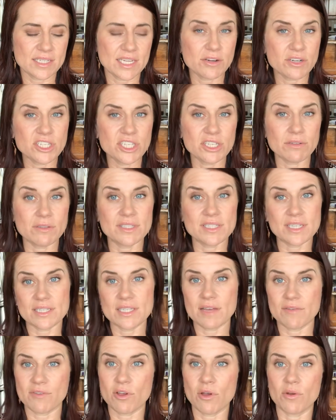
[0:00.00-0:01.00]
Terra Shield
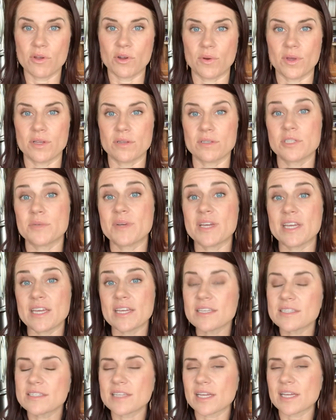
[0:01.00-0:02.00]
does have coconut oil, so it
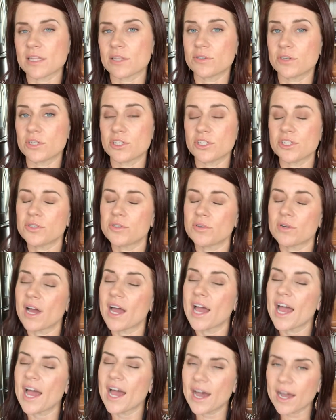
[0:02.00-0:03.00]
is diluted. You do not
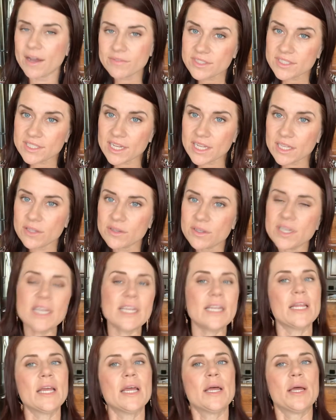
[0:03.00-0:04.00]
have to dilute
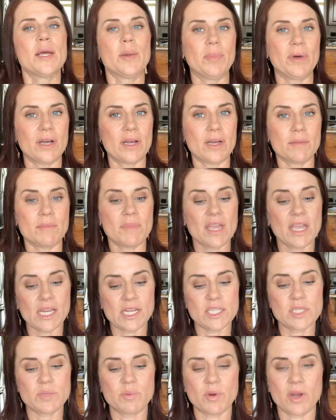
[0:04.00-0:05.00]
it, but
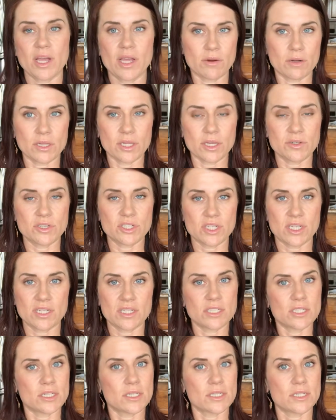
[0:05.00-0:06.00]
making a spray or a lotion
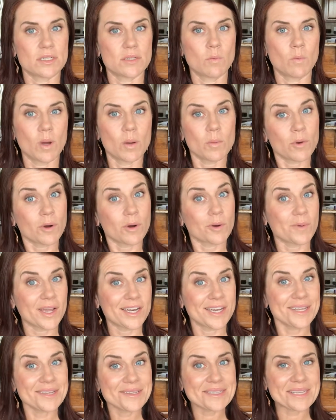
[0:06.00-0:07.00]
is just one more way
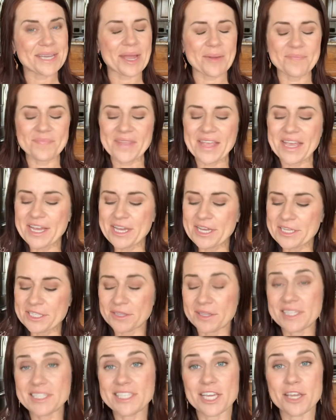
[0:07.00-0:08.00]
to use it.
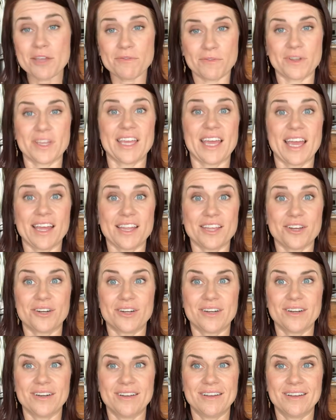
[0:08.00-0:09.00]
So let's say you forget
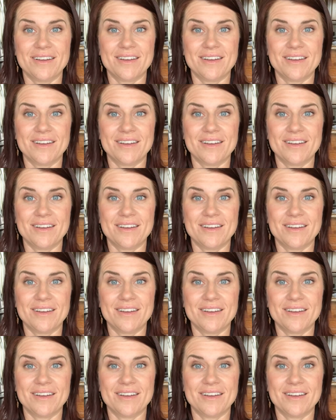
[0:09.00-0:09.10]
your